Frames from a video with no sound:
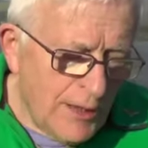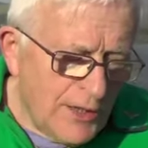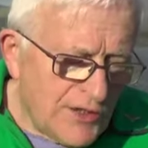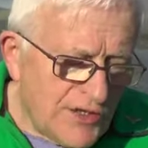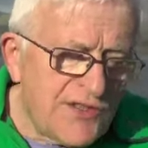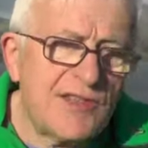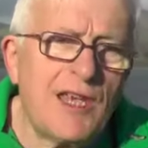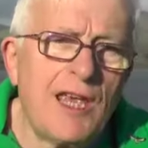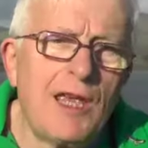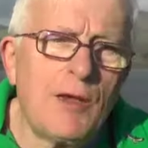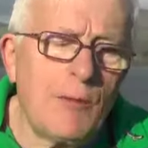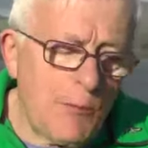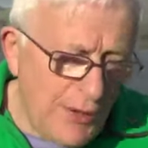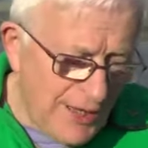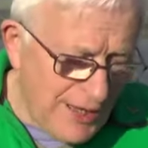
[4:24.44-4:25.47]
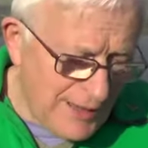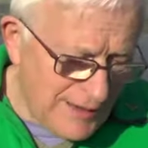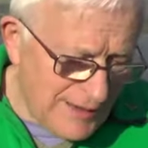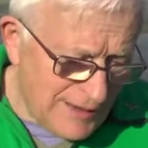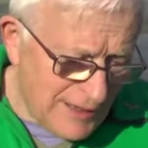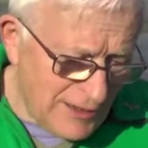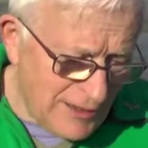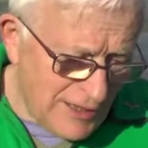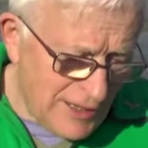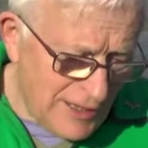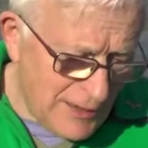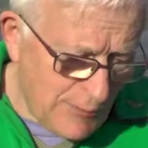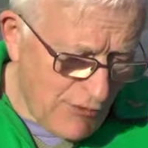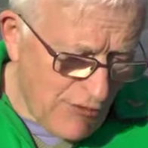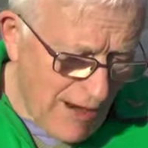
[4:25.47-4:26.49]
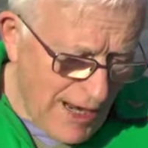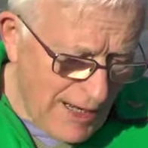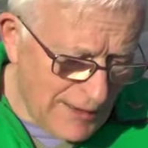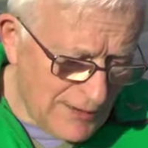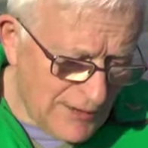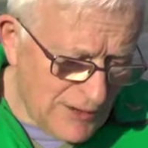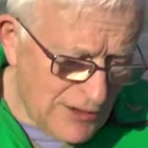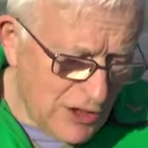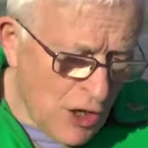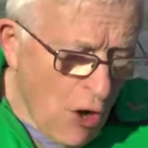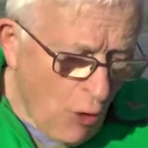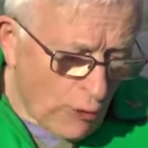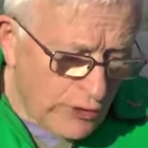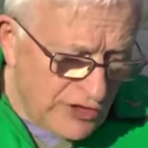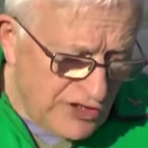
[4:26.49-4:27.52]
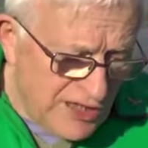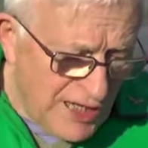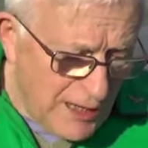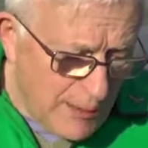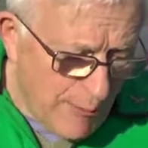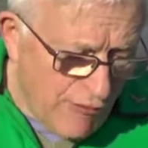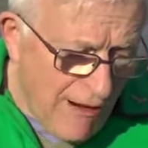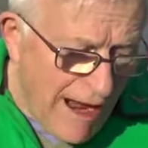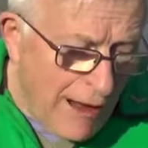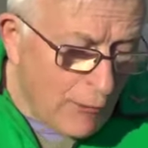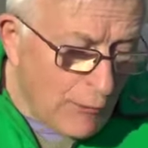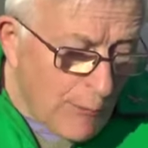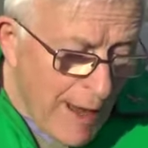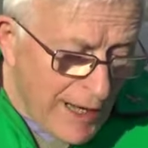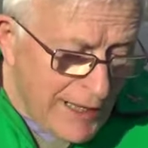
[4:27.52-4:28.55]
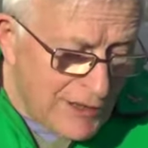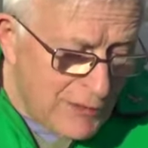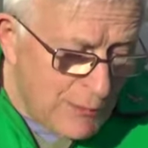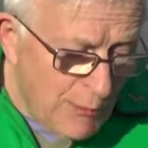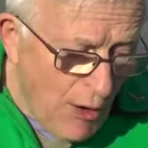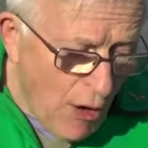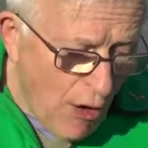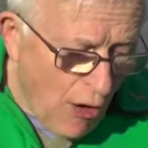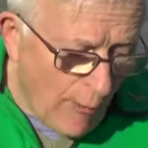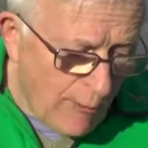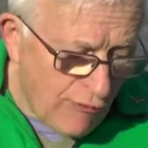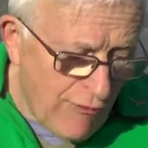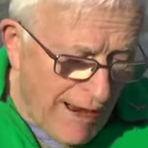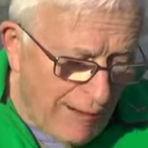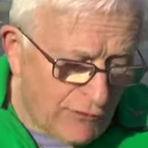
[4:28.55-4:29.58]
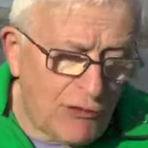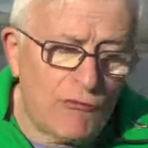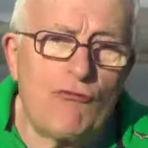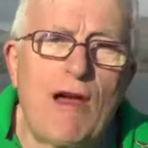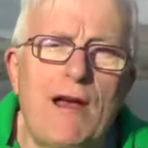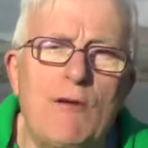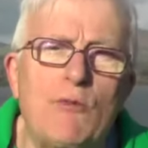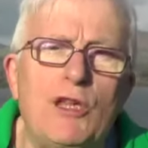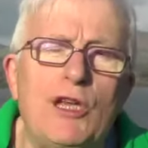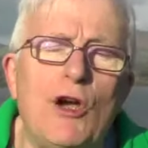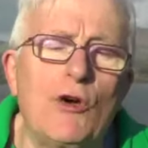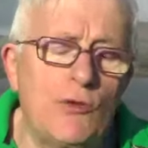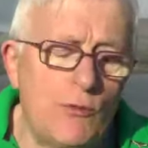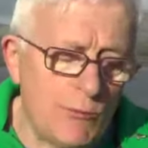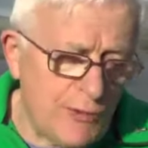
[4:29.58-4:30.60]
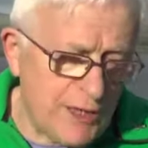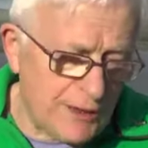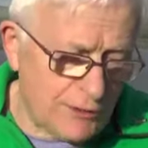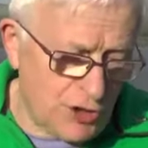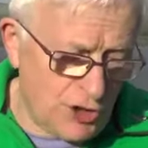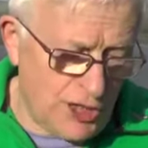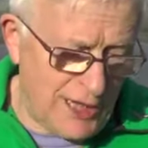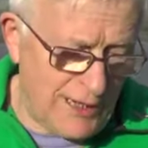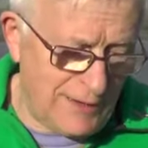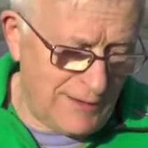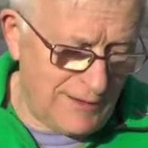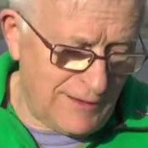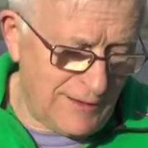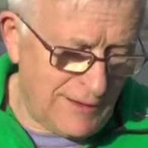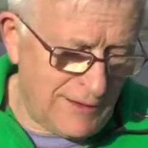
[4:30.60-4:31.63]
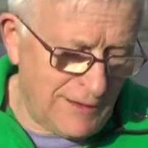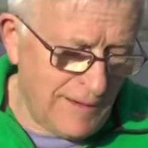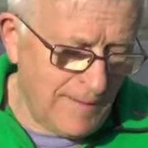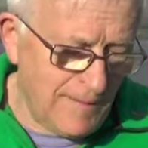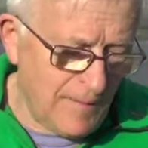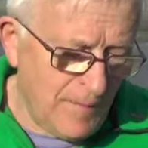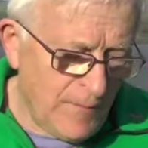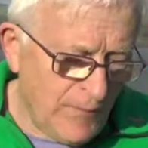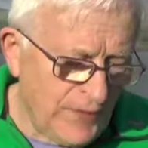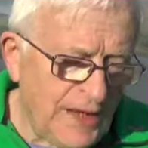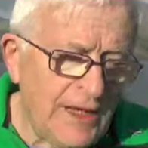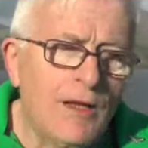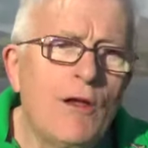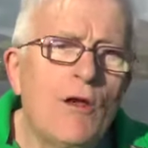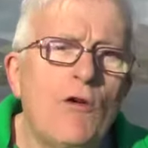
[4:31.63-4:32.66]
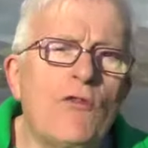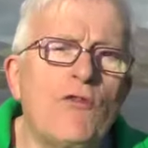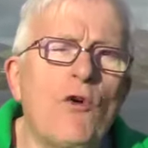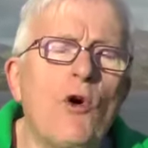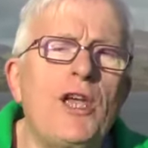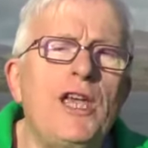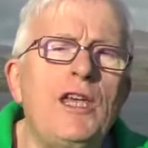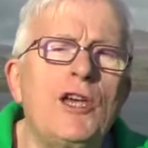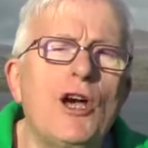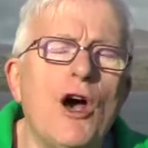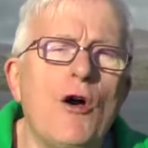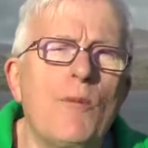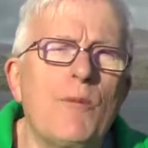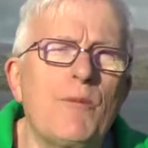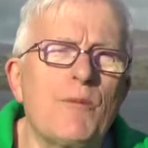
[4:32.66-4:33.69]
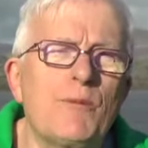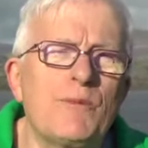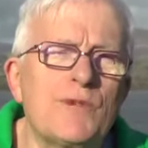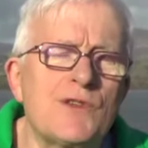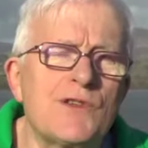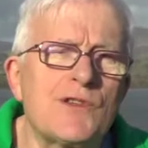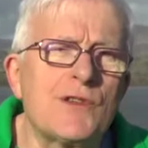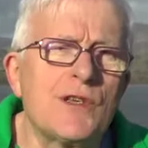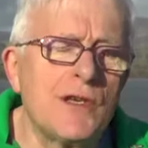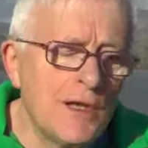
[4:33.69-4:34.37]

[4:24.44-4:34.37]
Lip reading: sing peace into his breast, or see the brown mice bob round and round the oatmeal chest. For he comes,